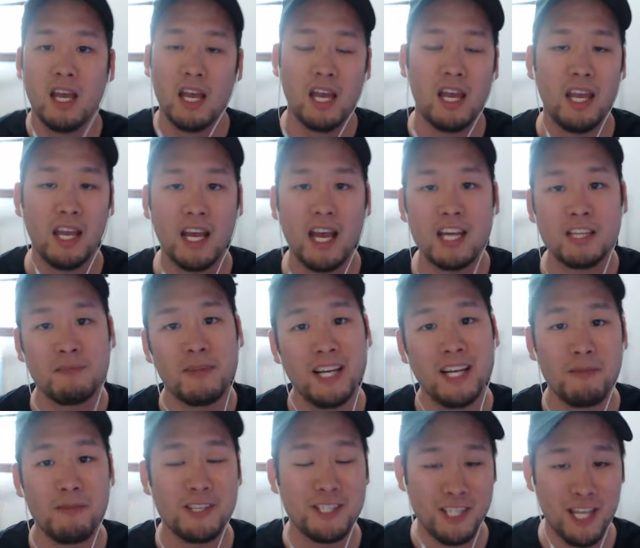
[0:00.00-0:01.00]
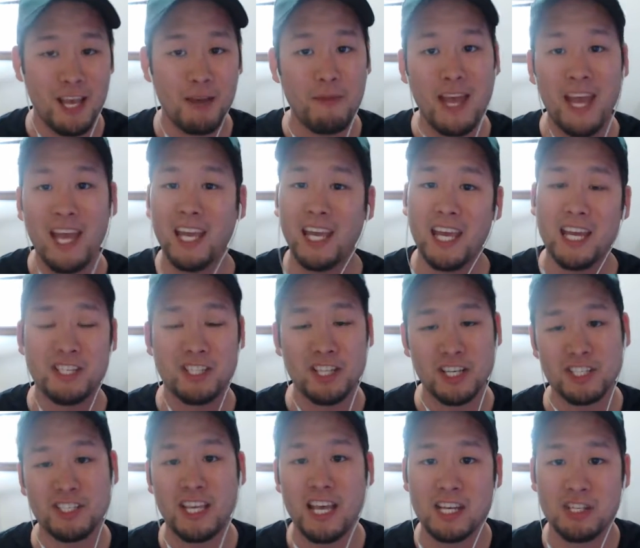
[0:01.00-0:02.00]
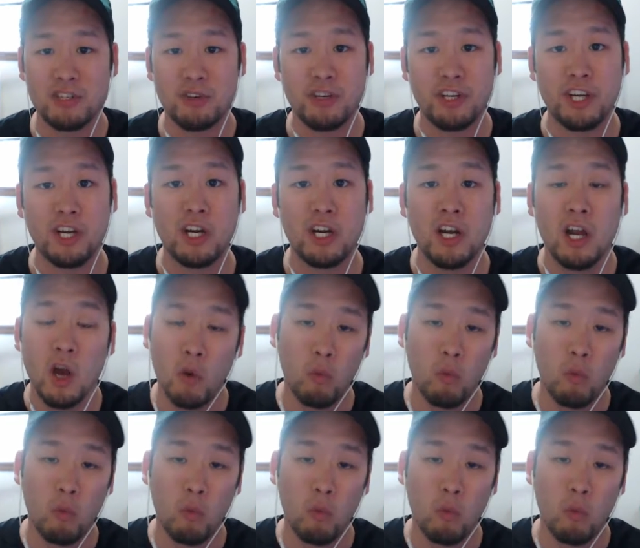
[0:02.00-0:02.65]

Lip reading: Hey guys, my name is Sam, aka Just Casual here.